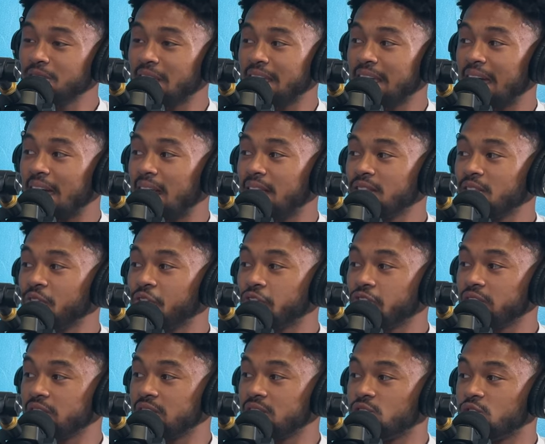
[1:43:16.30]
they got at the
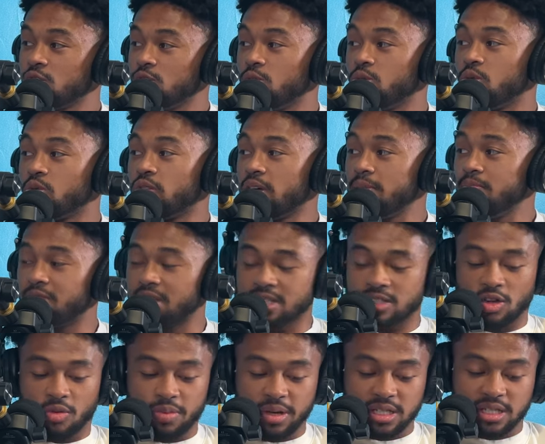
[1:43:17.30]
freaking zoo? Them things
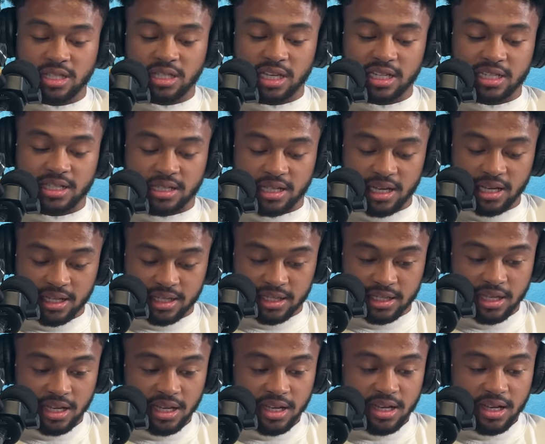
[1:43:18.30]
don't be six
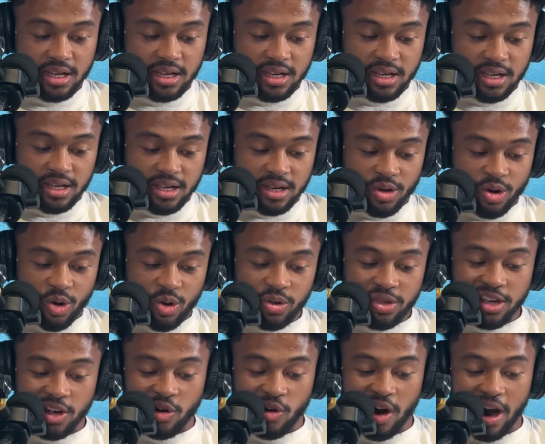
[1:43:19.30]
six.
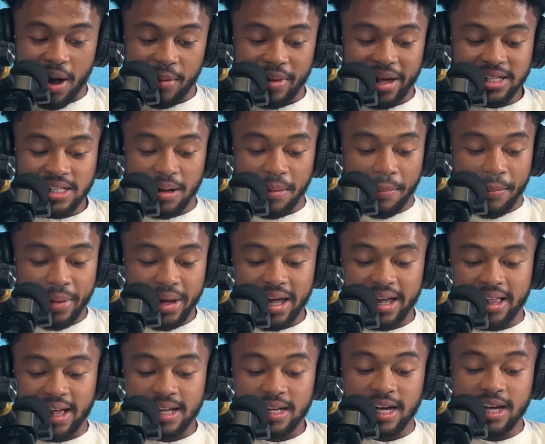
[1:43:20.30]
Holy crap, that's a
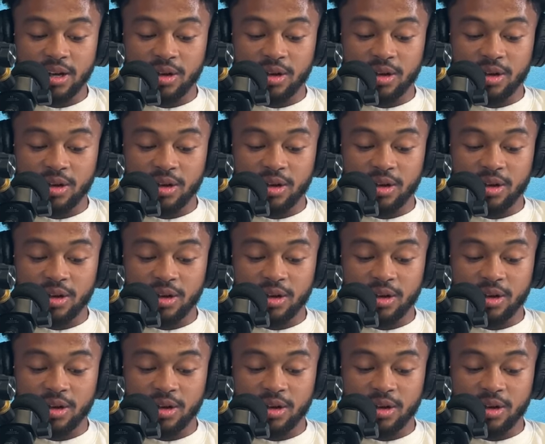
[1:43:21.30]
big. I